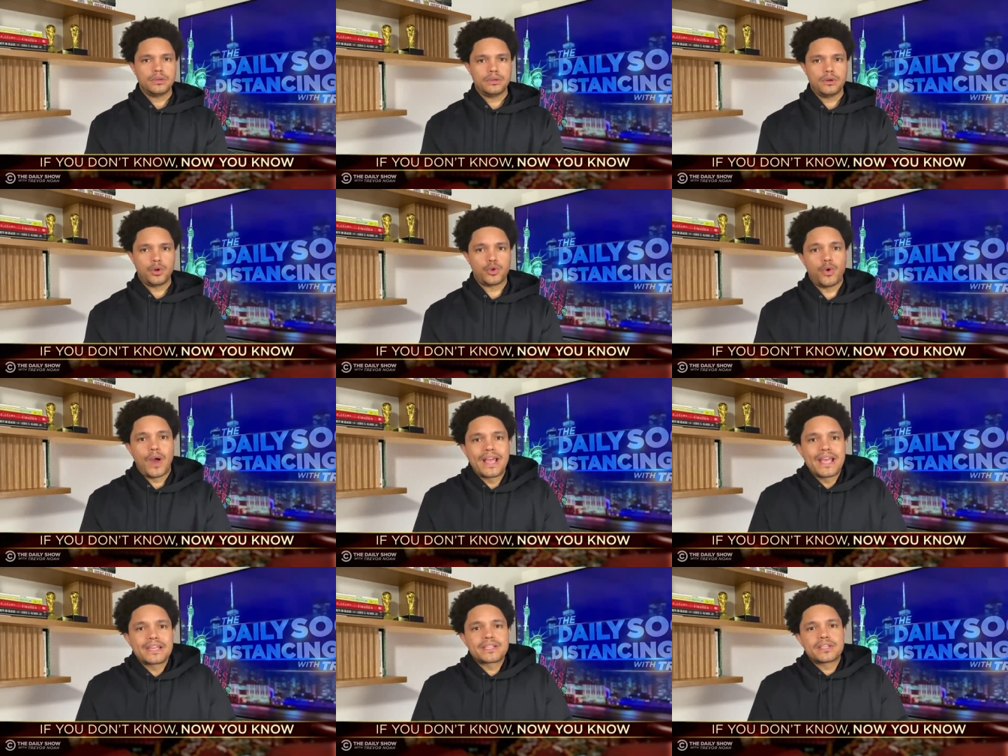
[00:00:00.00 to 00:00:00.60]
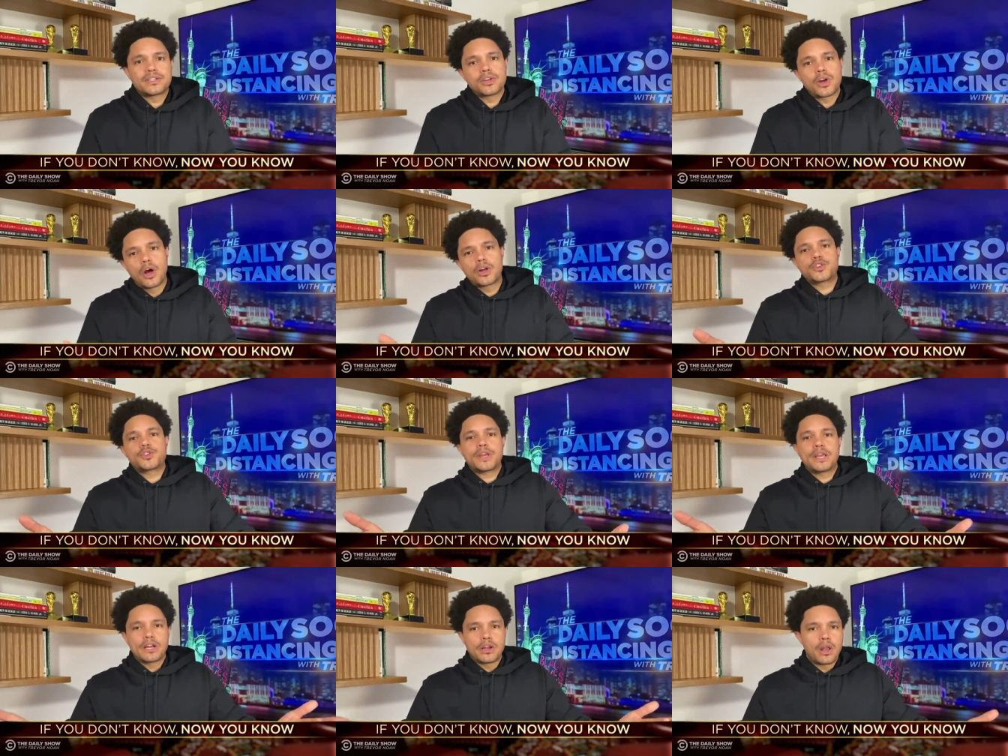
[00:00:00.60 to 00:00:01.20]
Although I guess it's
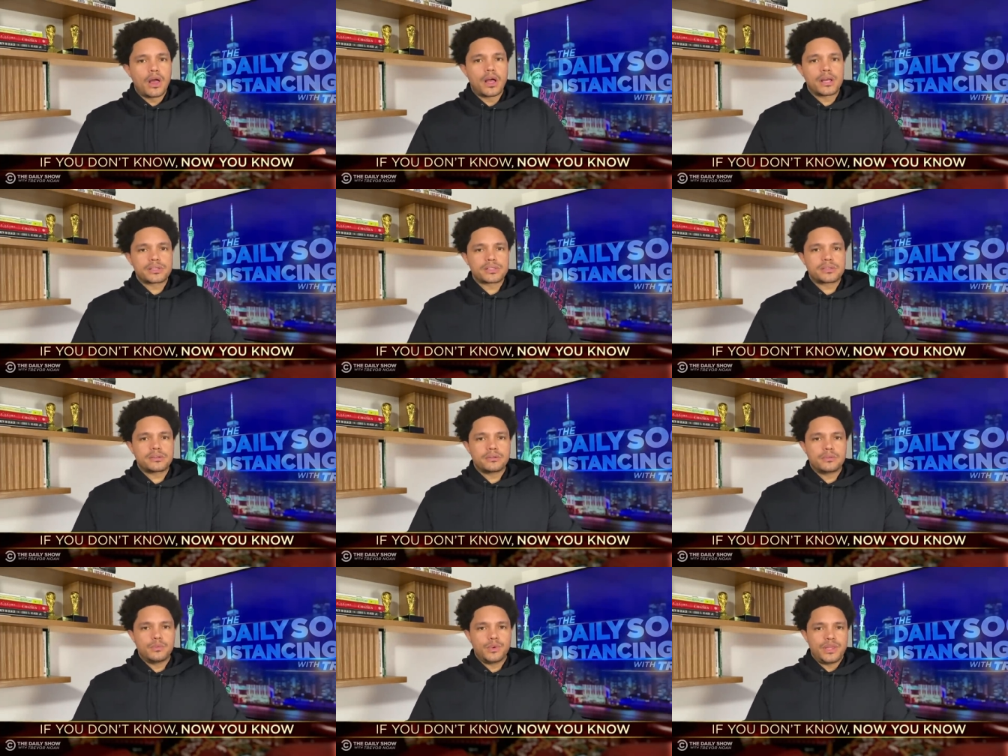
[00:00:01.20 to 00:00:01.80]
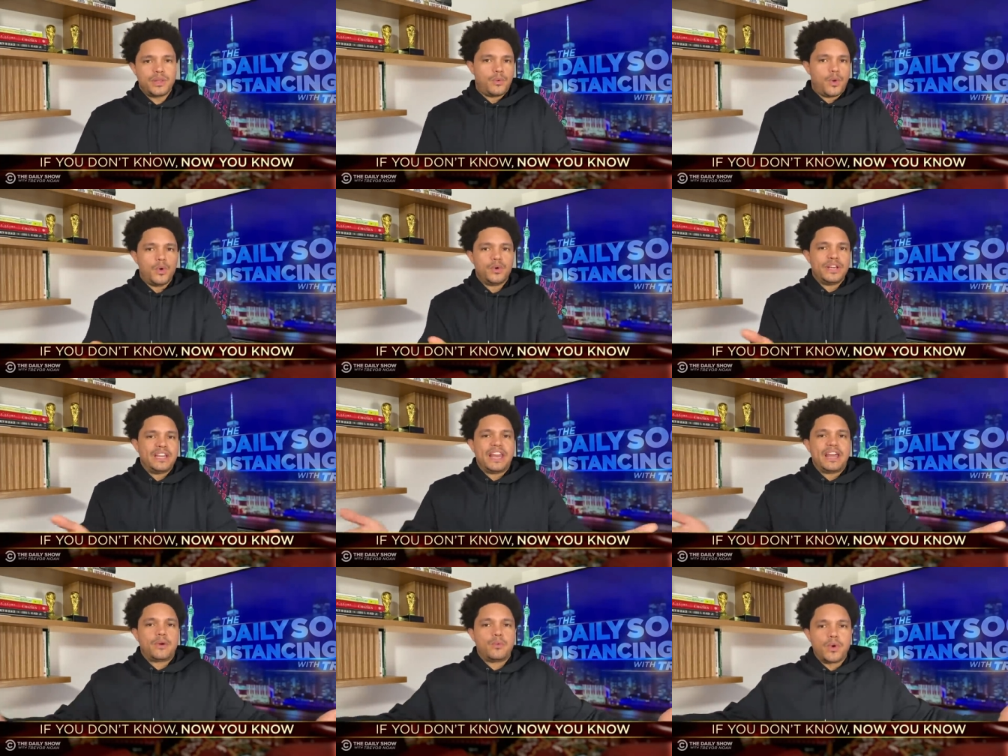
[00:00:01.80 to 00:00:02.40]
hard to get lost when there were
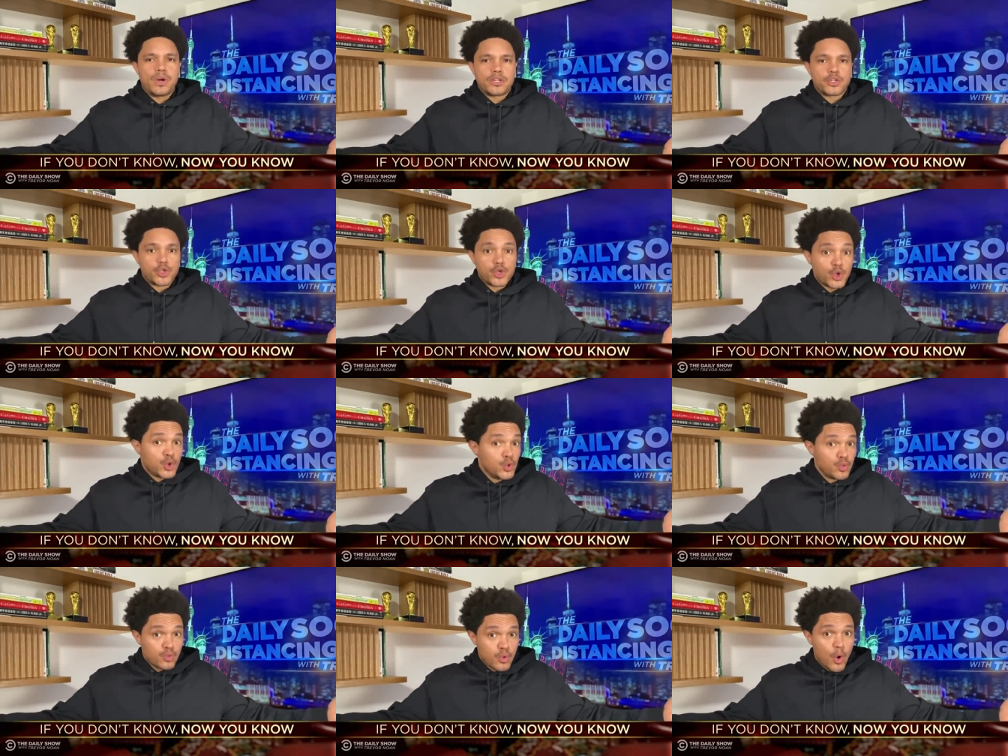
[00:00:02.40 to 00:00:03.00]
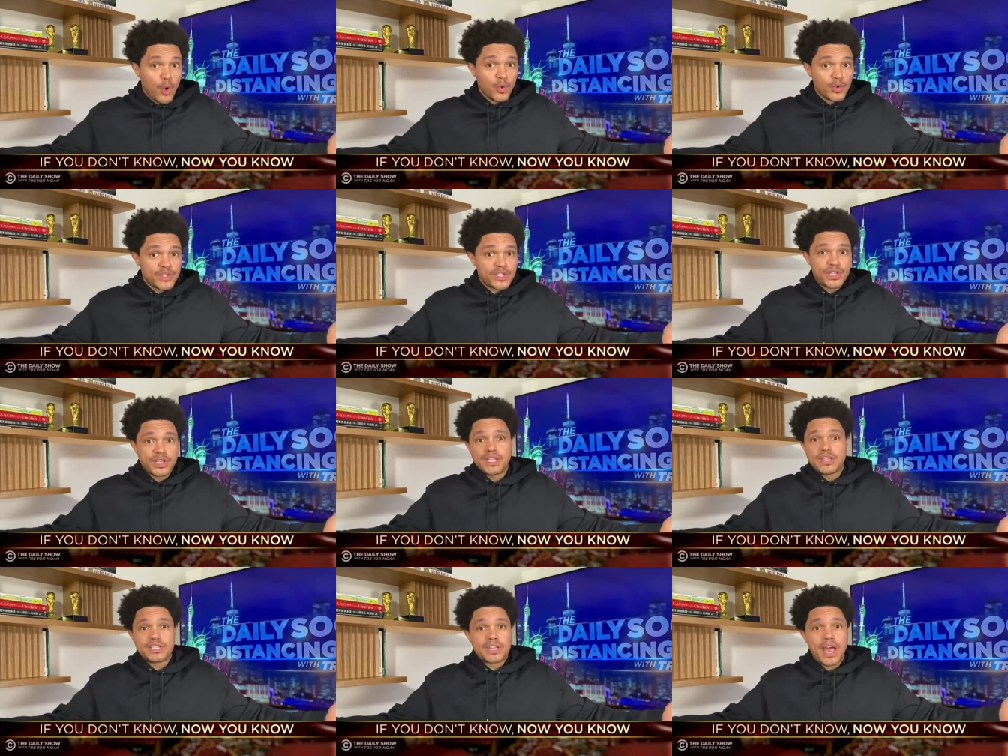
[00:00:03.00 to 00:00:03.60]
only like, what, 2 roads
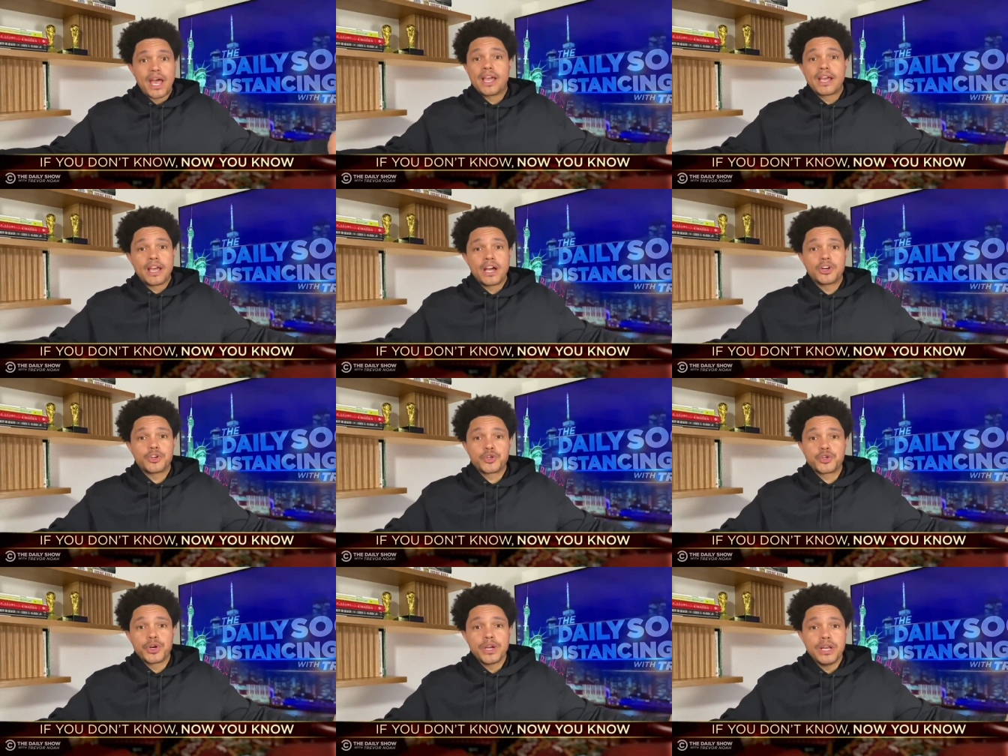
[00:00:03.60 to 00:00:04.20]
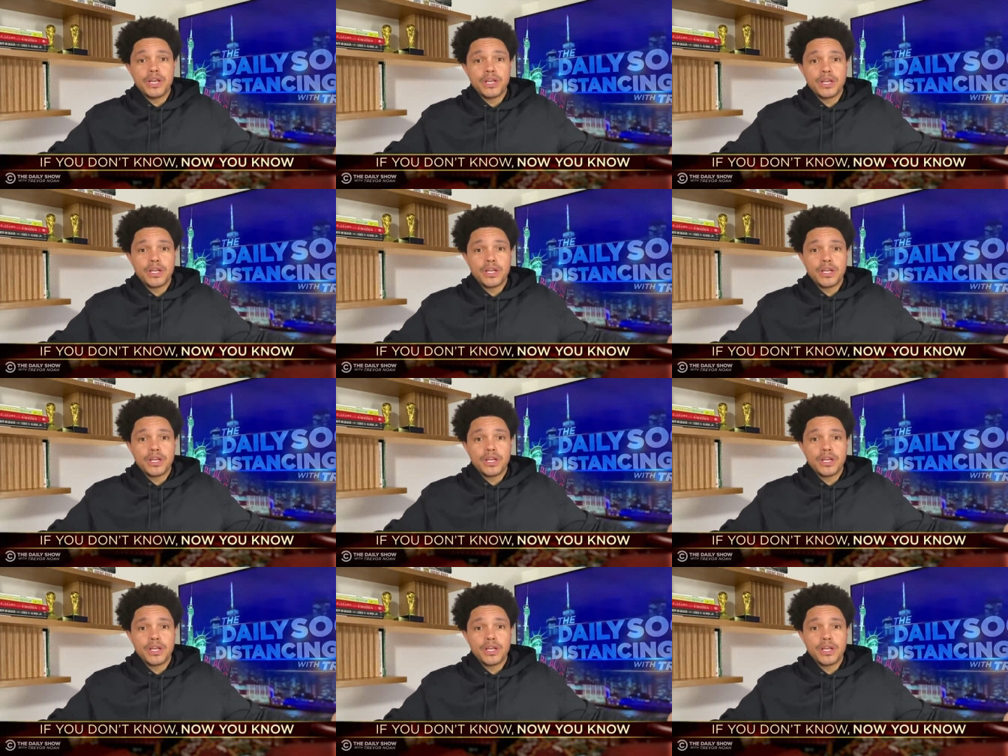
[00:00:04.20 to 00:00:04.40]
in the entire country?